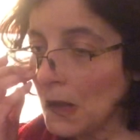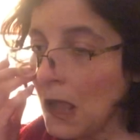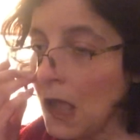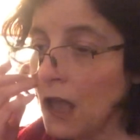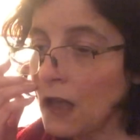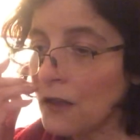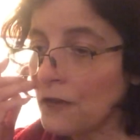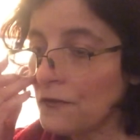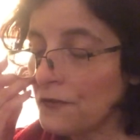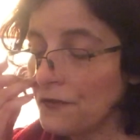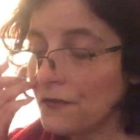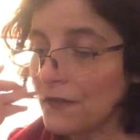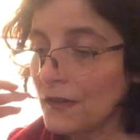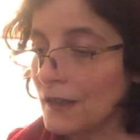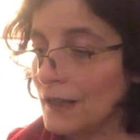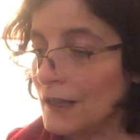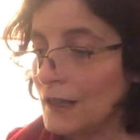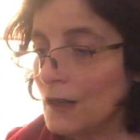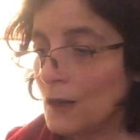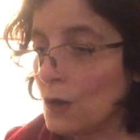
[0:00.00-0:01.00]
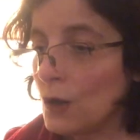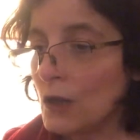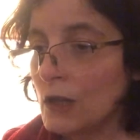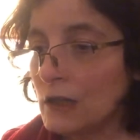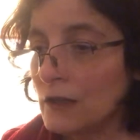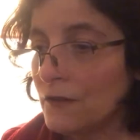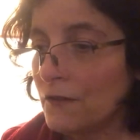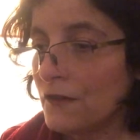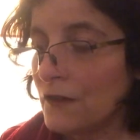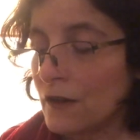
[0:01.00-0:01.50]
of
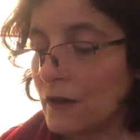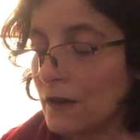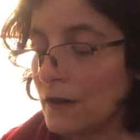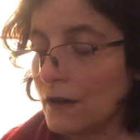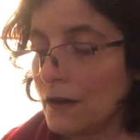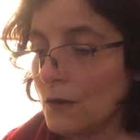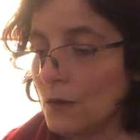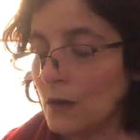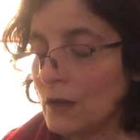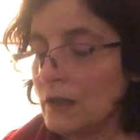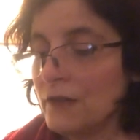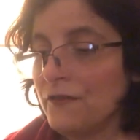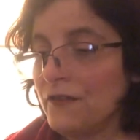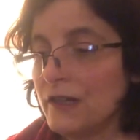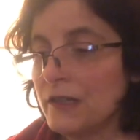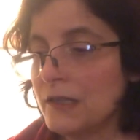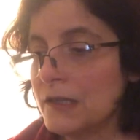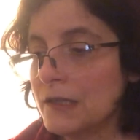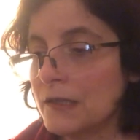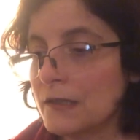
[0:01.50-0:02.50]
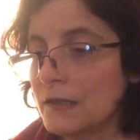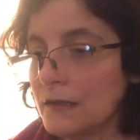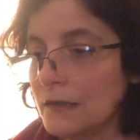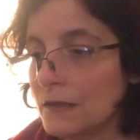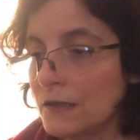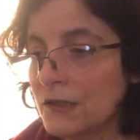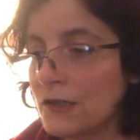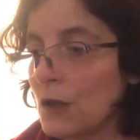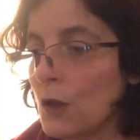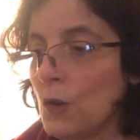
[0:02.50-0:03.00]
all of us
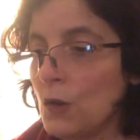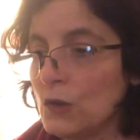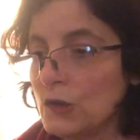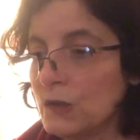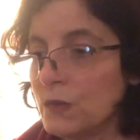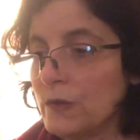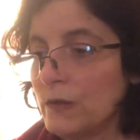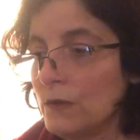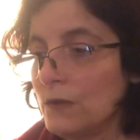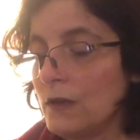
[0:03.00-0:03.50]
souls